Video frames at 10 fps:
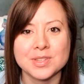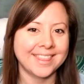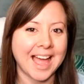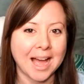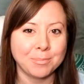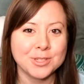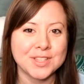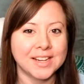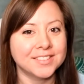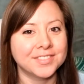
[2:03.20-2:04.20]
The apple
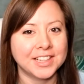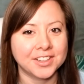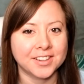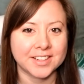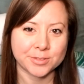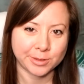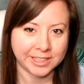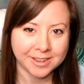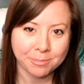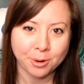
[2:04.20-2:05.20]
cider vinegar is
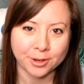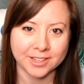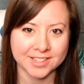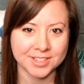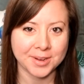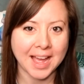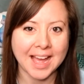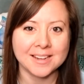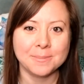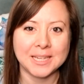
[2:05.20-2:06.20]
really important to
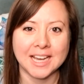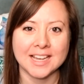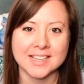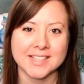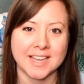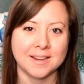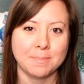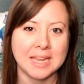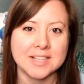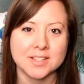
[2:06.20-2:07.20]
add because it
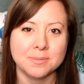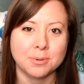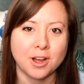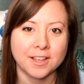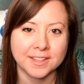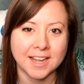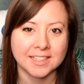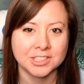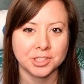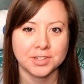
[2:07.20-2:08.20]
makes the broth, it kind
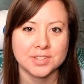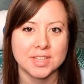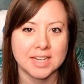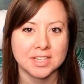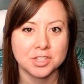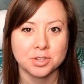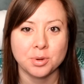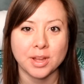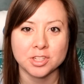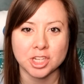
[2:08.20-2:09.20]
of turns it into
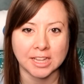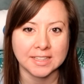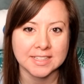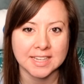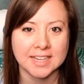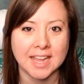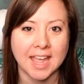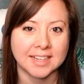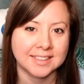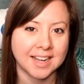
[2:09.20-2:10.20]
a gelatin
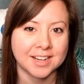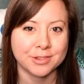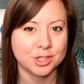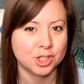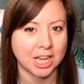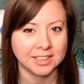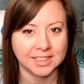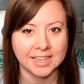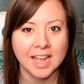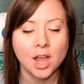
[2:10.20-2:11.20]
and kind of a
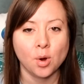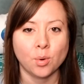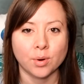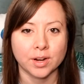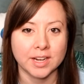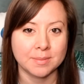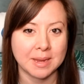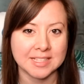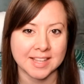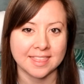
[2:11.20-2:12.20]
jelly, or it
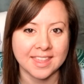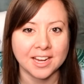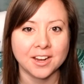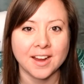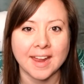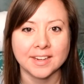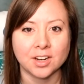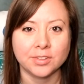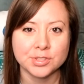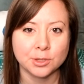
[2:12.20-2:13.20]
makes it thicker, and it
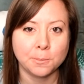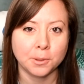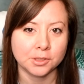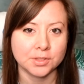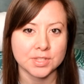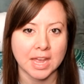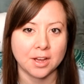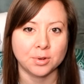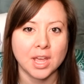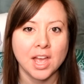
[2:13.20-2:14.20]
also pulls
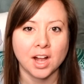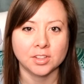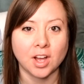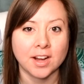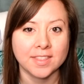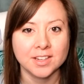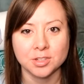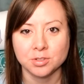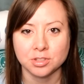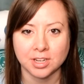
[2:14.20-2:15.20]
out a lot of the
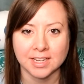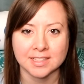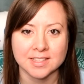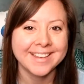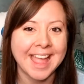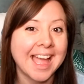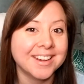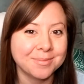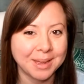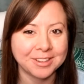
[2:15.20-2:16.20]
nutrients
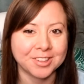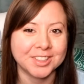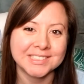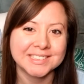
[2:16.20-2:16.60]
and minerals